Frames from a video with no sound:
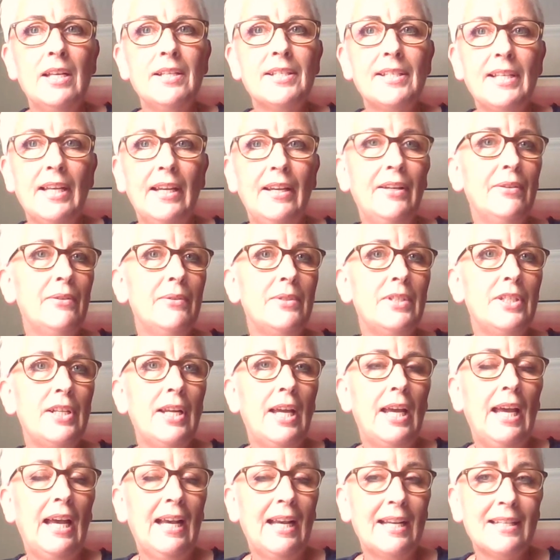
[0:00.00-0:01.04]
So,
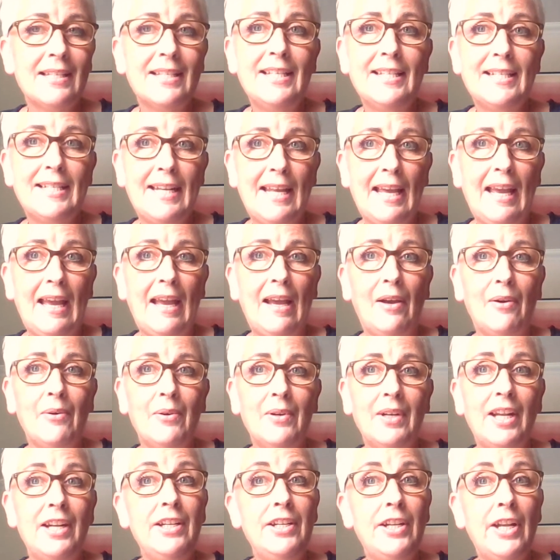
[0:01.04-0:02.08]
as is
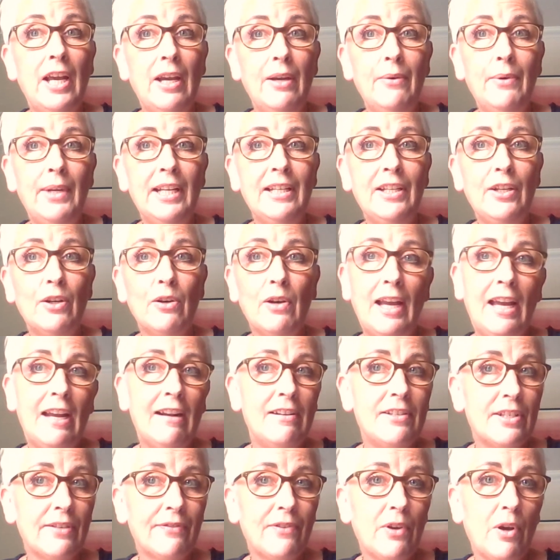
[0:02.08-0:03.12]
now, knowing your
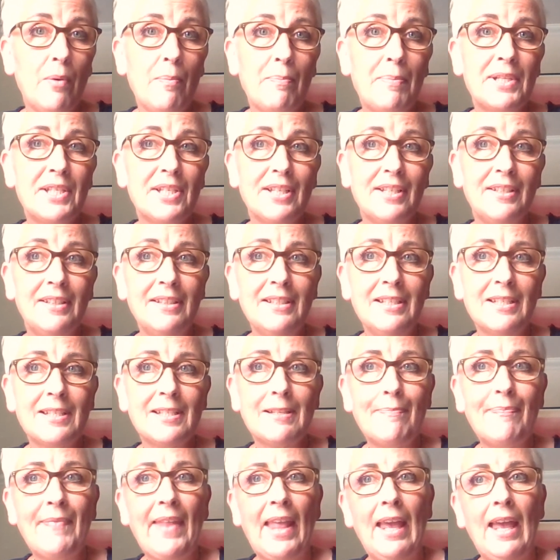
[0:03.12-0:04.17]
areas of
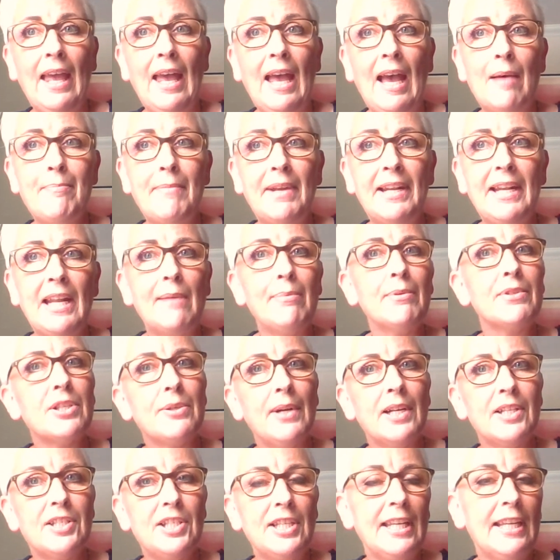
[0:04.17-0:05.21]
competence and being able
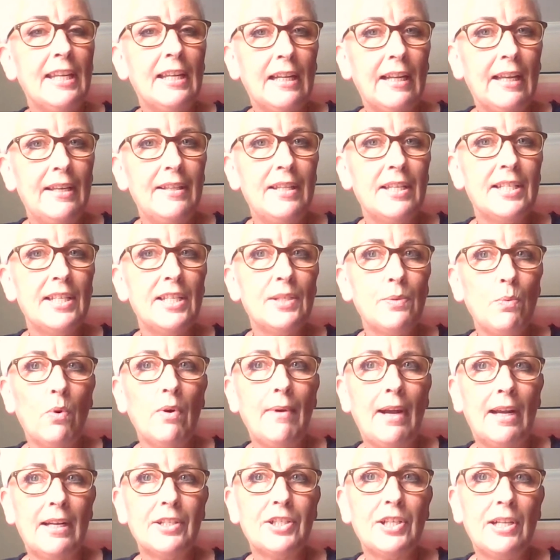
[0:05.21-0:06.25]
to articulate this is
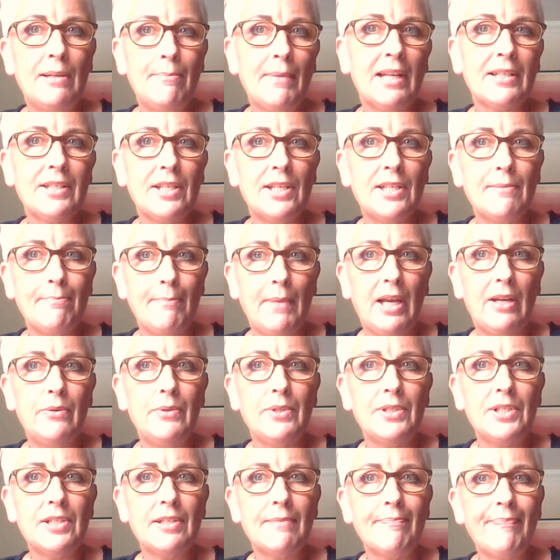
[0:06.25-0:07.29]
what actually matters
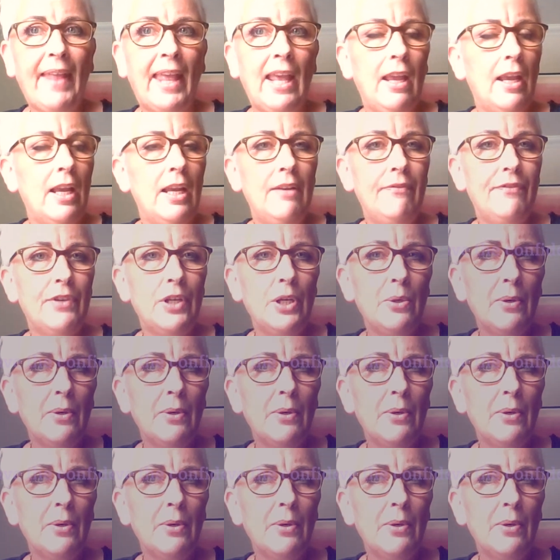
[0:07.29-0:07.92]
most. If